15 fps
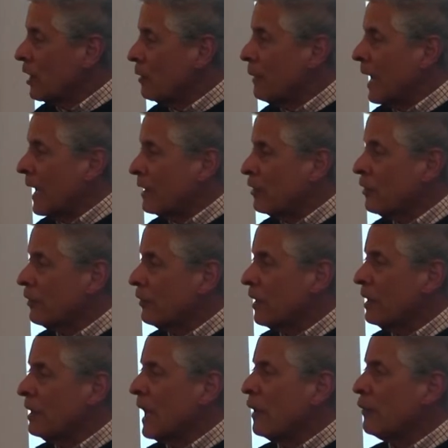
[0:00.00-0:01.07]
World Bank. You
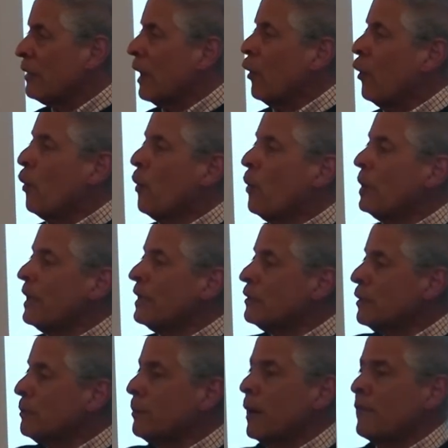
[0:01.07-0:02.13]
see, now they're all
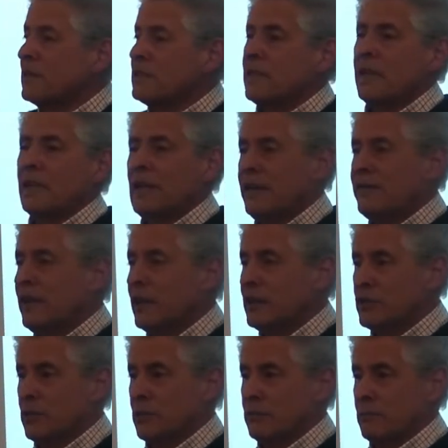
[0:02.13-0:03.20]
into poverty
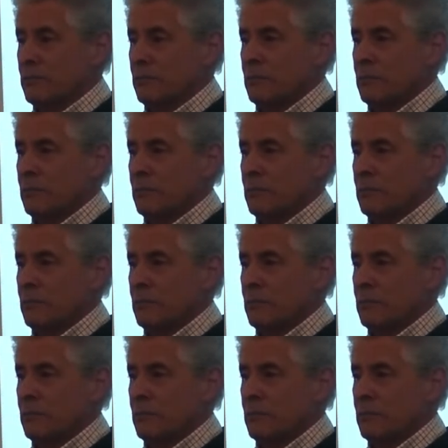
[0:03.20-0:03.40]
alleviation.